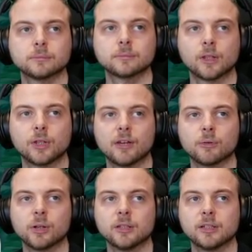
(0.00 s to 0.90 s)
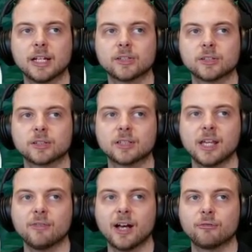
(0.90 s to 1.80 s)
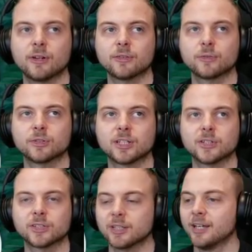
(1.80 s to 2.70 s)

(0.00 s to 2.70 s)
You gave up calling your dinosaurs Dave halfway through the series.